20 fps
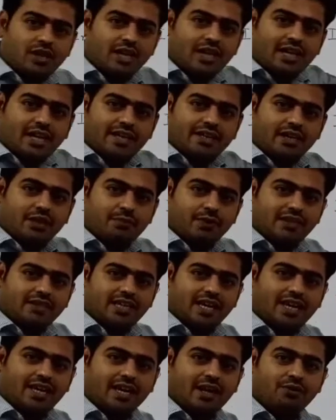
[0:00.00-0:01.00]
the electric fields
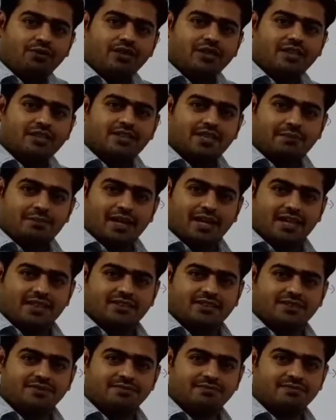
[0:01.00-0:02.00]
are now in the same
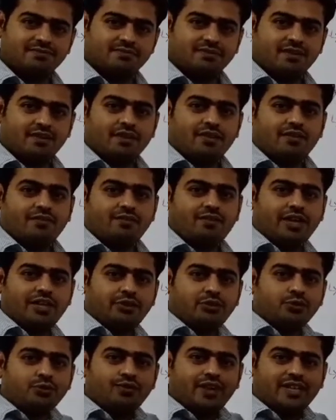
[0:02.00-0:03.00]
direction.
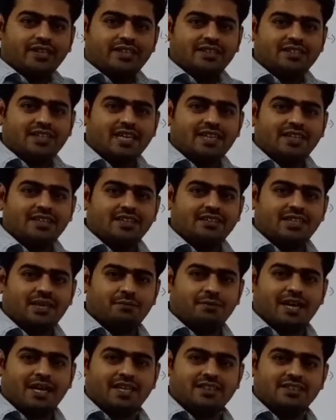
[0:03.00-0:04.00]
When two vectors are in the
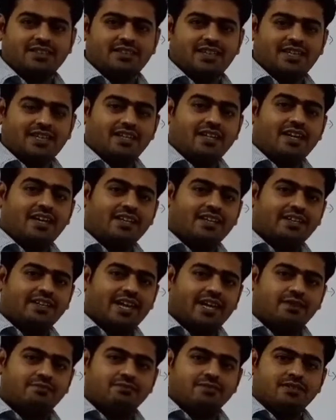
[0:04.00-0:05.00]
same direction, there at the
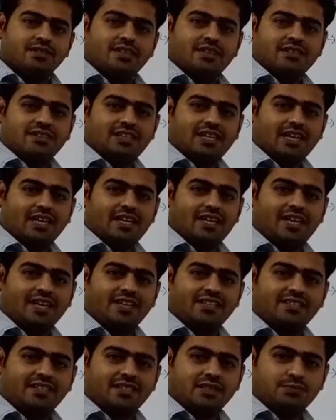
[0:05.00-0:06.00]
time scalar
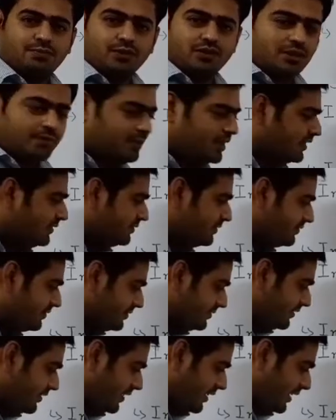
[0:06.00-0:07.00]
addition is possible,
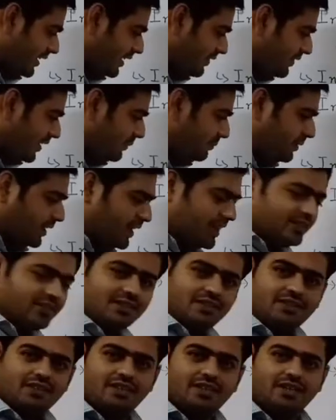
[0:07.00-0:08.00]
E1 plus
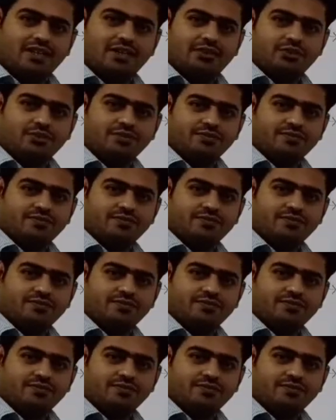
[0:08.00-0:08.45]
E2.